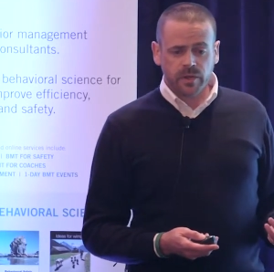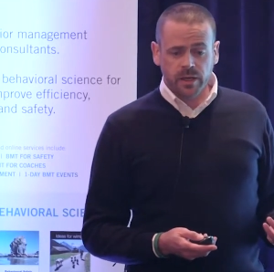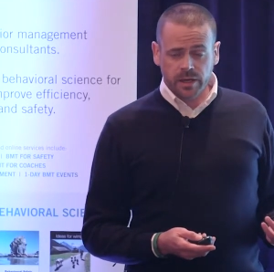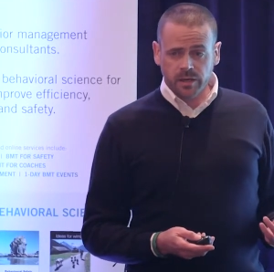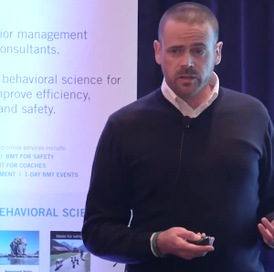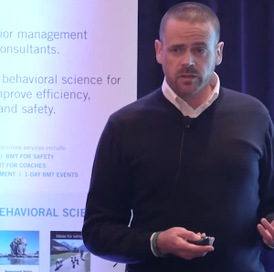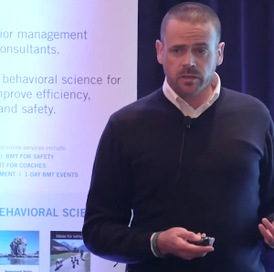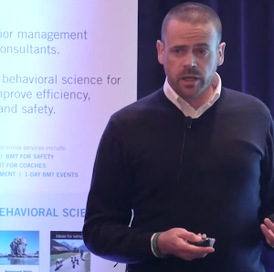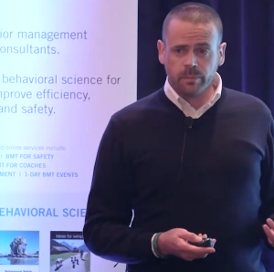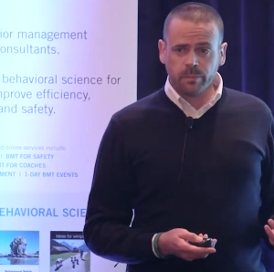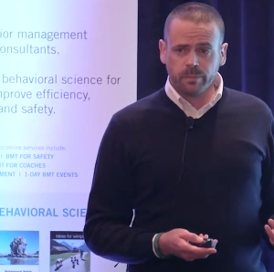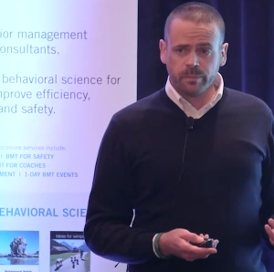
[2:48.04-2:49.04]
It is?
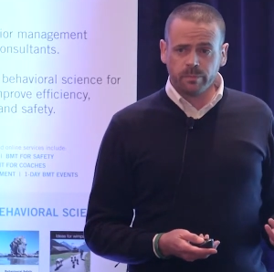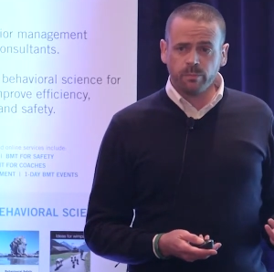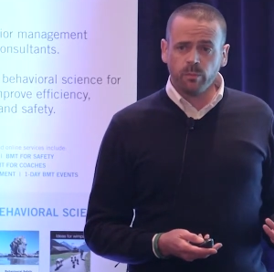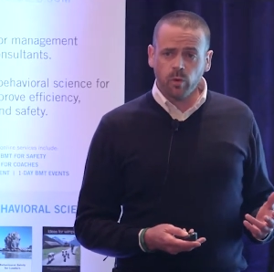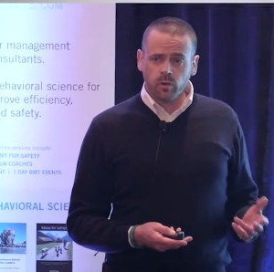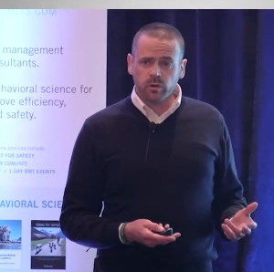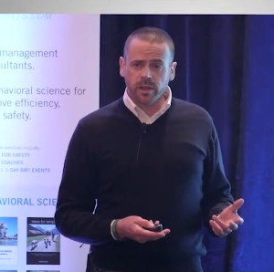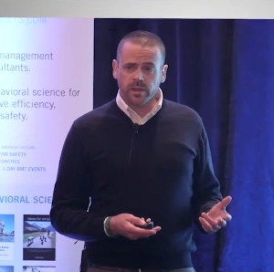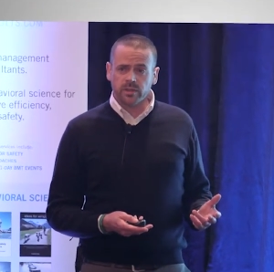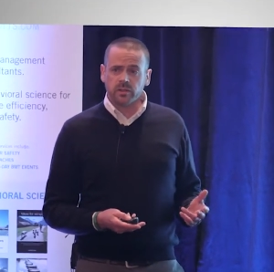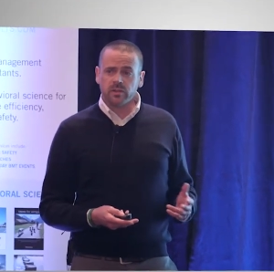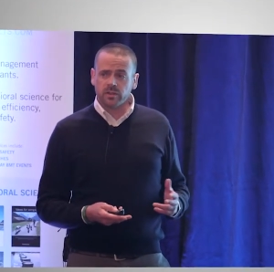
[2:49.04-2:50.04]
Yep. More or
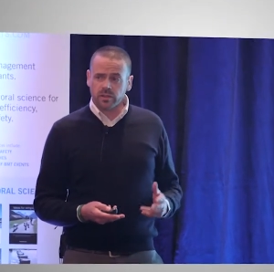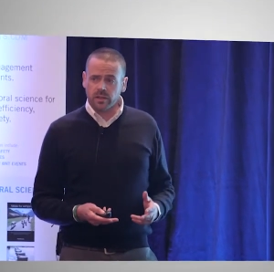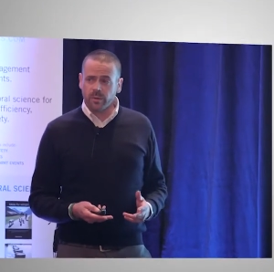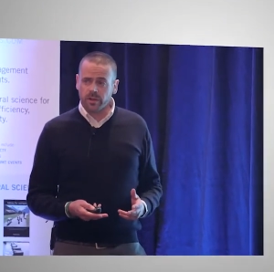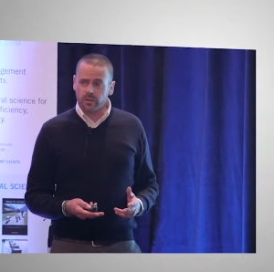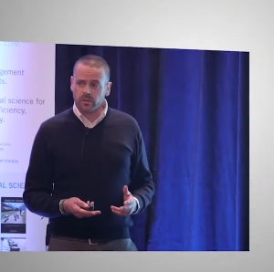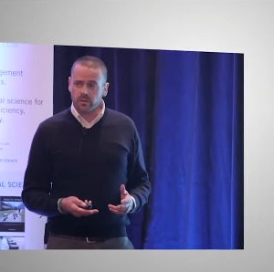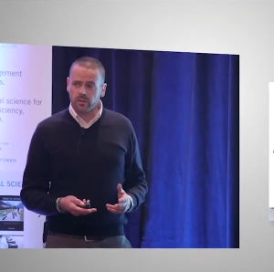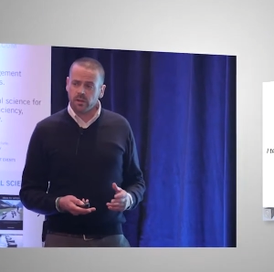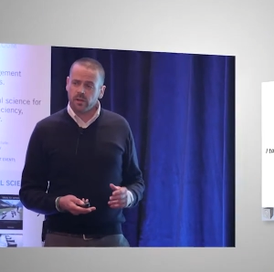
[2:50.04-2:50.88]
less the same answer.